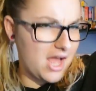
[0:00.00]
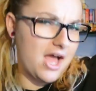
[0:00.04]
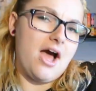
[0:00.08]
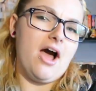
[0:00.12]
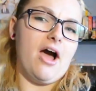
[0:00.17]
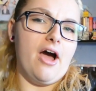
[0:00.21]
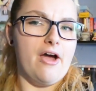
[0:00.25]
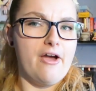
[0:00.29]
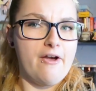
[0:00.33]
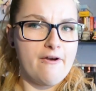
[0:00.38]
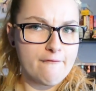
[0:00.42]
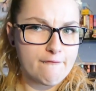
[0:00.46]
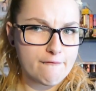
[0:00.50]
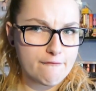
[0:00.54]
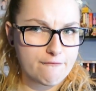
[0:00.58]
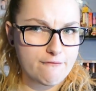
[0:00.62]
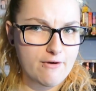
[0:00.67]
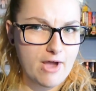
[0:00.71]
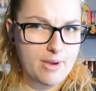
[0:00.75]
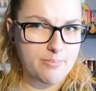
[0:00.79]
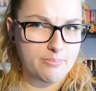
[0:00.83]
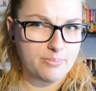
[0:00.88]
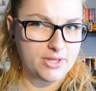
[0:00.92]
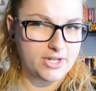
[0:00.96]
Ha!
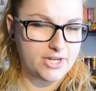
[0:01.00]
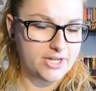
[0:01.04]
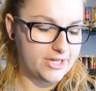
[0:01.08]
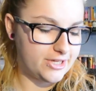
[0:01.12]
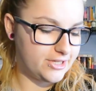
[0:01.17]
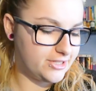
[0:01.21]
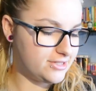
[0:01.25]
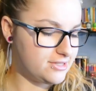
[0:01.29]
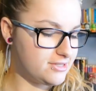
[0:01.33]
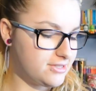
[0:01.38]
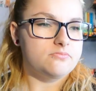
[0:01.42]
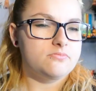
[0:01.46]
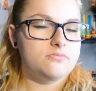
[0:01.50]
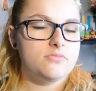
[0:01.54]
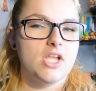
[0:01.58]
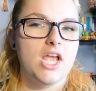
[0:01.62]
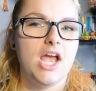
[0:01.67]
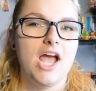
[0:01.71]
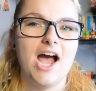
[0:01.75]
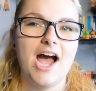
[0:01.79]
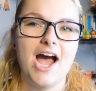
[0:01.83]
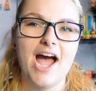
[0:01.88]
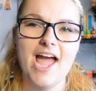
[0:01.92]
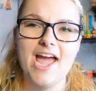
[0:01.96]
Fabulous.
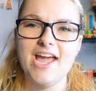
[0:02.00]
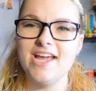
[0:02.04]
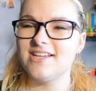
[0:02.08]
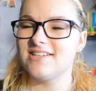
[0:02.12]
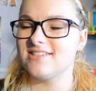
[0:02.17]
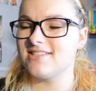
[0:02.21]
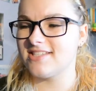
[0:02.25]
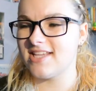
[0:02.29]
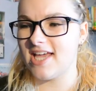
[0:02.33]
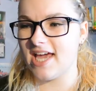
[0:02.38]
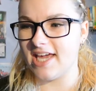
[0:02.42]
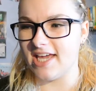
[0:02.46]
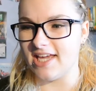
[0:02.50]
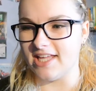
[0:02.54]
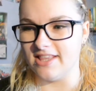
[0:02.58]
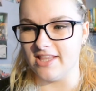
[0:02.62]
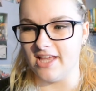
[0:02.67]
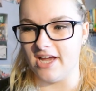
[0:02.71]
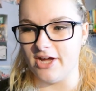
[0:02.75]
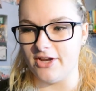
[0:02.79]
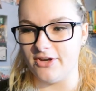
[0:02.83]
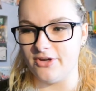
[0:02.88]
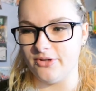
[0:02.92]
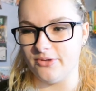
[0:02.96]
I hate saying
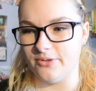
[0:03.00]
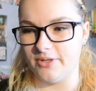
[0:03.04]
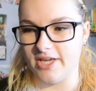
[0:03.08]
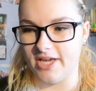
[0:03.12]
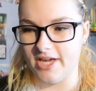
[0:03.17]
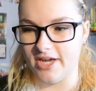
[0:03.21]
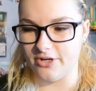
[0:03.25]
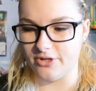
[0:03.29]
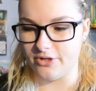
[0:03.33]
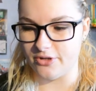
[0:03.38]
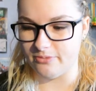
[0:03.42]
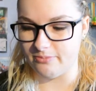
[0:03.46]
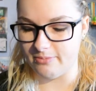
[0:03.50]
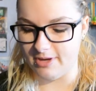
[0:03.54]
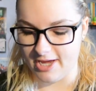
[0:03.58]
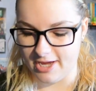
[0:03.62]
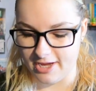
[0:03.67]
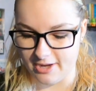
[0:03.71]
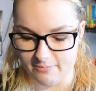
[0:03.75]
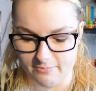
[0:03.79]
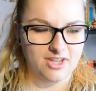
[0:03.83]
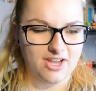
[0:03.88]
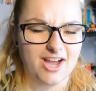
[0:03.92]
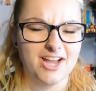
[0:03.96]
that, new year, new
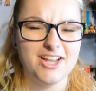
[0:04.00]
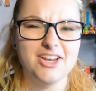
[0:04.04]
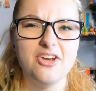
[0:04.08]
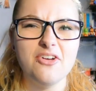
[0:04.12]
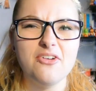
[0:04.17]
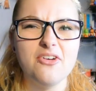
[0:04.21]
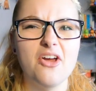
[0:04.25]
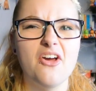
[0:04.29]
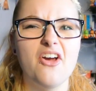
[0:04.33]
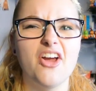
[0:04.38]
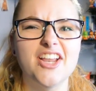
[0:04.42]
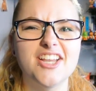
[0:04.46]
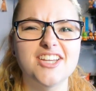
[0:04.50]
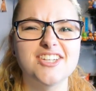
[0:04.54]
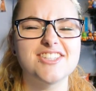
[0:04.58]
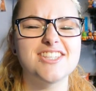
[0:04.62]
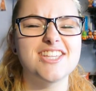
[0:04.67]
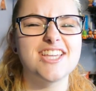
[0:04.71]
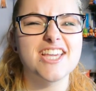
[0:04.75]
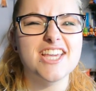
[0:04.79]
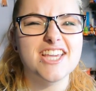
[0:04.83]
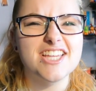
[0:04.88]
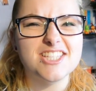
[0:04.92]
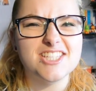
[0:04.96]
me. I don't know, I just
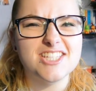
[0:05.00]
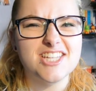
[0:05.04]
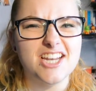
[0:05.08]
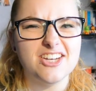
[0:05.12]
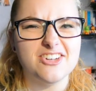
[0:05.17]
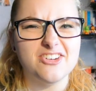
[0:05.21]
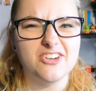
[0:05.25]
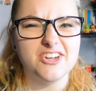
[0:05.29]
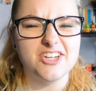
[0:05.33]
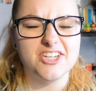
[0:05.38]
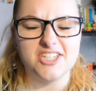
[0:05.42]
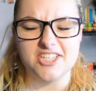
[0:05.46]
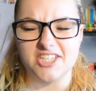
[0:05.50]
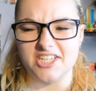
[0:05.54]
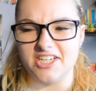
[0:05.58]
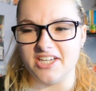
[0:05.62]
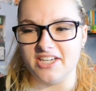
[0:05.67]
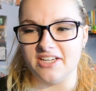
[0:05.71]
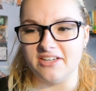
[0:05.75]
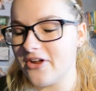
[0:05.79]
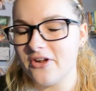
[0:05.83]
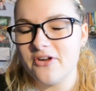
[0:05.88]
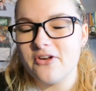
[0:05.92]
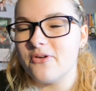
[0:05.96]
think it's dead
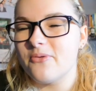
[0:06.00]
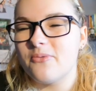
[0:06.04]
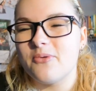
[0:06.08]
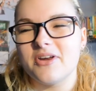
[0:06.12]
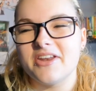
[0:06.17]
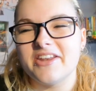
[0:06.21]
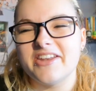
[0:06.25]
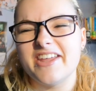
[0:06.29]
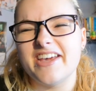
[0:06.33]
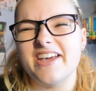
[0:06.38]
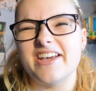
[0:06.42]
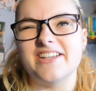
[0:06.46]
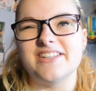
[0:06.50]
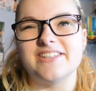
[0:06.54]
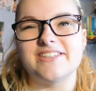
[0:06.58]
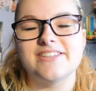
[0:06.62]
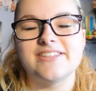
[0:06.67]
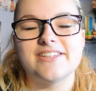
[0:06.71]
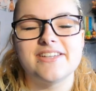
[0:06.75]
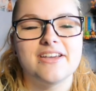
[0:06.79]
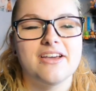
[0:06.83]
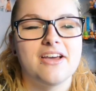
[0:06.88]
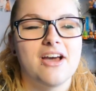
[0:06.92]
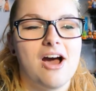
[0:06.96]
cringy. I don't know what it
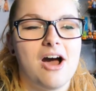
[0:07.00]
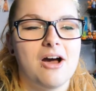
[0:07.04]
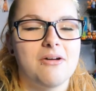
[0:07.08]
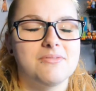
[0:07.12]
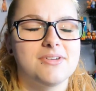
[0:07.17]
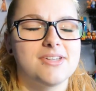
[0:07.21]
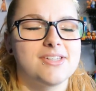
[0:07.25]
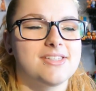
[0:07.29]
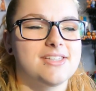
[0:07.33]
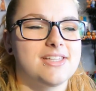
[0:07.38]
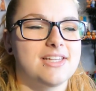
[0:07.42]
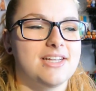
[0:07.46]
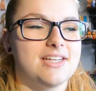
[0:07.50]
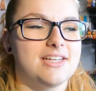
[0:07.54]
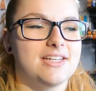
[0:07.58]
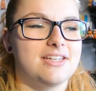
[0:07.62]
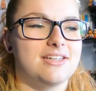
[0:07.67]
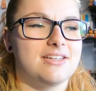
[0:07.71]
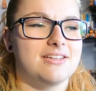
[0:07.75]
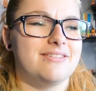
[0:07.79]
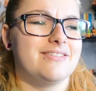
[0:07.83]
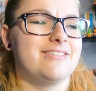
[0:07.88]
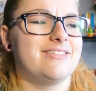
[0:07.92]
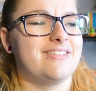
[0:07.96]
is. I'm just
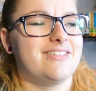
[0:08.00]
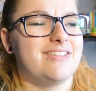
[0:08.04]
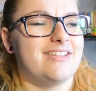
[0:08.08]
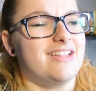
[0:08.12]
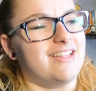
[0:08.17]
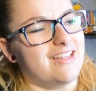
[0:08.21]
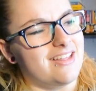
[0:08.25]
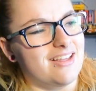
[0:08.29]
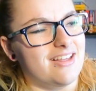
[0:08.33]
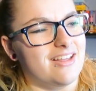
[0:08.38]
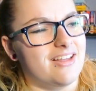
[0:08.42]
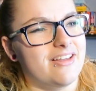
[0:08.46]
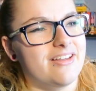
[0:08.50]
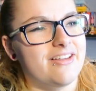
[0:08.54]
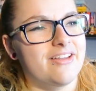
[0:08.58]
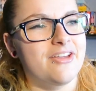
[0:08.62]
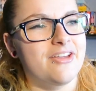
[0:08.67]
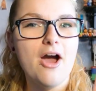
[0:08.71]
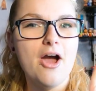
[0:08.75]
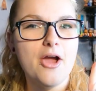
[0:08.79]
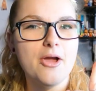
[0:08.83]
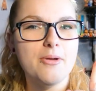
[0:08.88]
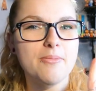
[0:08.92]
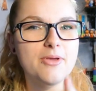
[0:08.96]
like, eh.
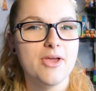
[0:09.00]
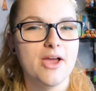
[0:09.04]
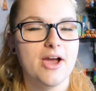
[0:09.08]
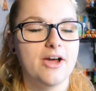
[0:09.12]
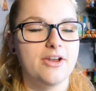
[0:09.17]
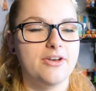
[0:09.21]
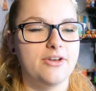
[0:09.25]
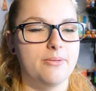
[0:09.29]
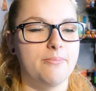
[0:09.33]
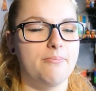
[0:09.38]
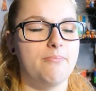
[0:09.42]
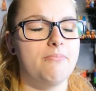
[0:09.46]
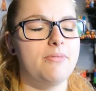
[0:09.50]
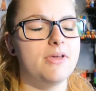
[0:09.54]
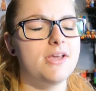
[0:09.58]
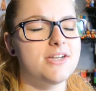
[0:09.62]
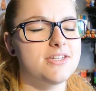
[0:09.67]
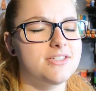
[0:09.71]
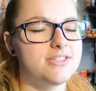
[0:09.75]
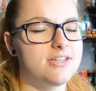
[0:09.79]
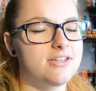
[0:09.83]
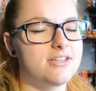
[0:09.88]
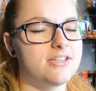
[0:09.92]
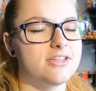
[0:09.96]
I hope you had a
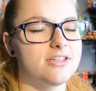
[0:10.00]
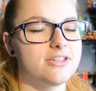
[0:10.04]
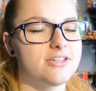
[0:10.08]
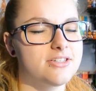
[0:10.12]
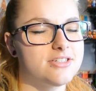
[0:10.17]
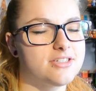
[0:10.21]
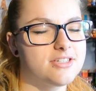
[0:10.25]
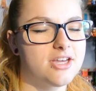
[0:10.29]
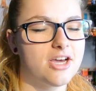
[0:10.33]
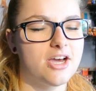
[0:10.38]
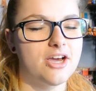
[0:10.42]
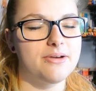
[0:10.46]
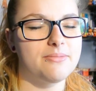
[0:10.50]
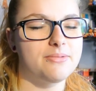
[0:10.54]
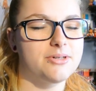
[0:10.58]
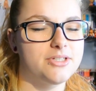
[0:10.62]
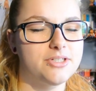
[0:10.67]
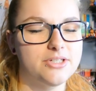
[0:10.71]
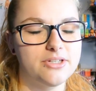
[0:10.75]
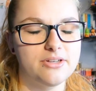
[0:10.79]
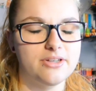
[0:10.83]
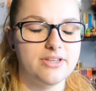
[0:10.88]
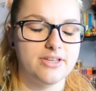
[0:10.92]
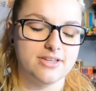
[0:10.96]
bitchin'ly good time
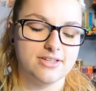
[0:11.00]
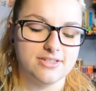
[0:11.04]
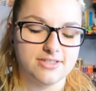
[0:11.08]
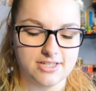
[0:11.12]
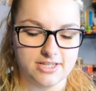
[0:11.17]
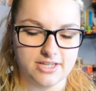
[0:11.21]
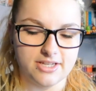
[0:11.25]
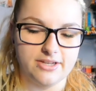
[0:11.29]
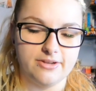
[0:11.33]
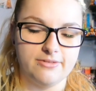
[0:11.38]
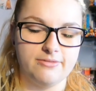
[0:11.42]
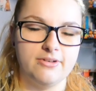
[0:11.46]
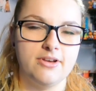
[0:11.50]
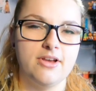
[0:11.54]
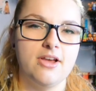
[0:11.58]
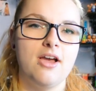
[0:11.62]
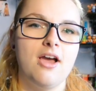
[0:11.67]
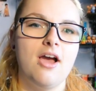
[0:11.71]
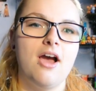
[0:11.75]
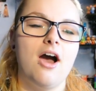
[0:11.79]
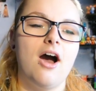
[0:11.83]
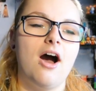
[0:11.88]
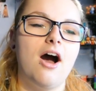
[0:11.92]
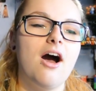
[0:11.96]
on New Year's Eve.
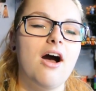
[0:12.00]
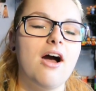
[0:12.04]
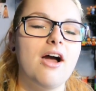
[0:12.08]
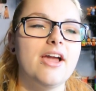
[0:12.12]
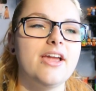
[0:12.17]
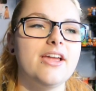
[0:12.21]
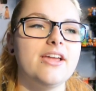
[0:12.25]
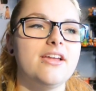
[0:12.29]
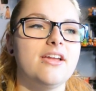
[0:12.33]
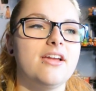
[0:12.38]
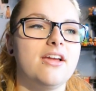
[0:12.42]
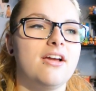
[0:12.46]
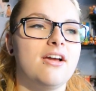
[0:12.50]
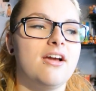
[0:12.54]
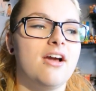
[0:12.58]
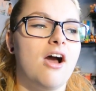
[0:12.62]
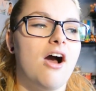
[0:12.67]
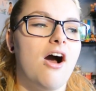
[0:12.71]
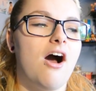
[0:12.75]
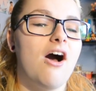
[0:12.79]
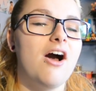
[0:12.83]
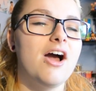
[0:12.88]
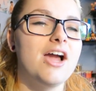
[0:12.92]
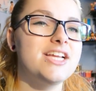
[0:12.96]
I,
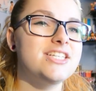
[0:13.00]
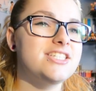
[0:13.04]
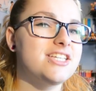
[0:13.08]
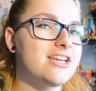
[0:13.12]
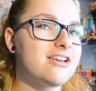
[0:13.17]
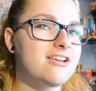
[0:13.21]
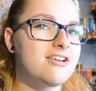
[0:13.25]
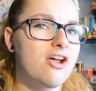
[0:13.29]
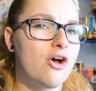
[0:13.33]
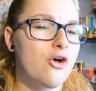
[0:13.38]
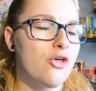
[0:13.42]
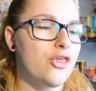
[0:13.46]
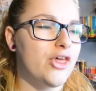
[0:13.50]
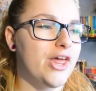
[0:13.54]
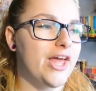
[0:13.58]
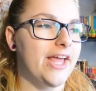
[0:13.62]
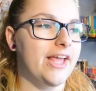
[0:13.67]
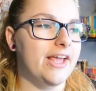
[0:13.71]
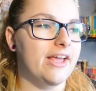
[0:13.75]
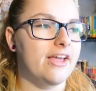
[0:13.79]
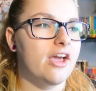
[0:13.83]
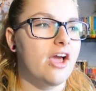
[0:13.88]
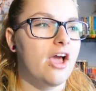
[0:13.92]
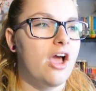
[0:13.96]
I did
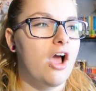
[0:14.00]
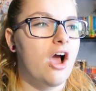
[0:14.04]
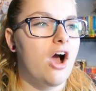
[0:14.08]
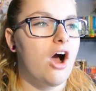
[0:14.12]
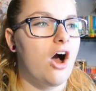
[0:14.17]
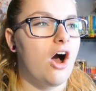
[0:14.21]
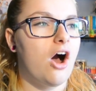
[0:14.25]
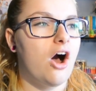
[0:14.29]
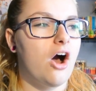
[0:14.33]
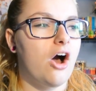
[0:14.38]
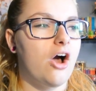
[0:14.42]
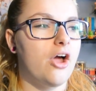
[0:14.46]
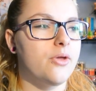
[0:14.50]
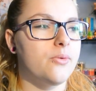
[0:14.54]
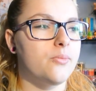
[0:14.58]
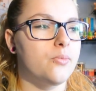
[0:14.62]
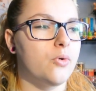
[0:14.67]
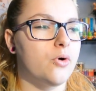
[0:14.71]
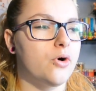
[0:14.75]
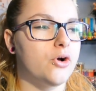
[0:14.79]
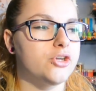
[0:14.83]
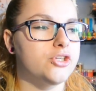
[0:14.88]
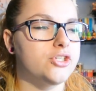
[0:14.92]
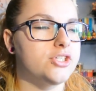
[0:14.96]
nothing. I
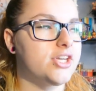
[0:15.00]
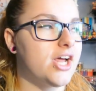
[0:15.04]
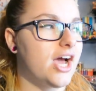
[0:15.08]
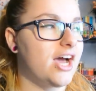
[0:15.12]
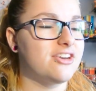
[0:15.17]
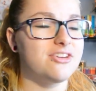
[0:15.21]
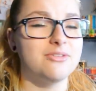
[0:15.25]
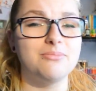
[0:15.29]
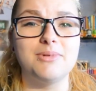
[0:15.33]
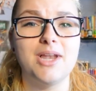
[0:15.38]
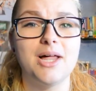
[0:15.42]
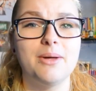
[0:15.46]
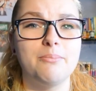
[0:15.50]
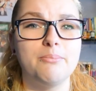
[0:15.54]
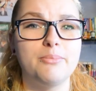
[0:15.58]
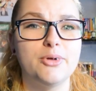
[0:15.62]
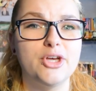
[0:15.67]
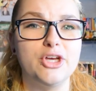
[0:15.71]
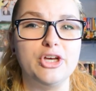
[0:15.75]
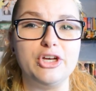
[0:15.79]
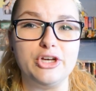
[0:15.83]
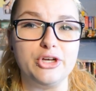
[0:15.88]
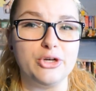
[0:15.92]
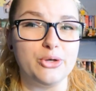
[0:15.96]
watched Adam
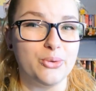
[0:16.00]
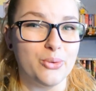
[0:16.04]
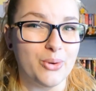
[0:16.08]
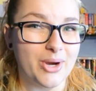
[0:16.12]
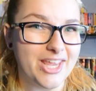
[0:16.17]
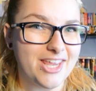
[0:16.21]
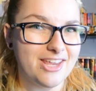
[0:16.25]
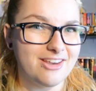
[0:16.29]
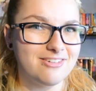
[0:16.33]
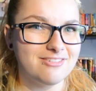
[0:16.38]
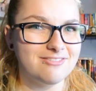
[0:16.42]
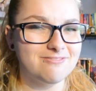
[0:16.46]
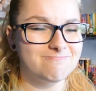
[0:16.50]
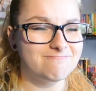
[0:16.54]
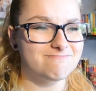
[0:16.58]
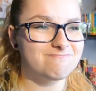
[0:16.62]
Lambert and Queen.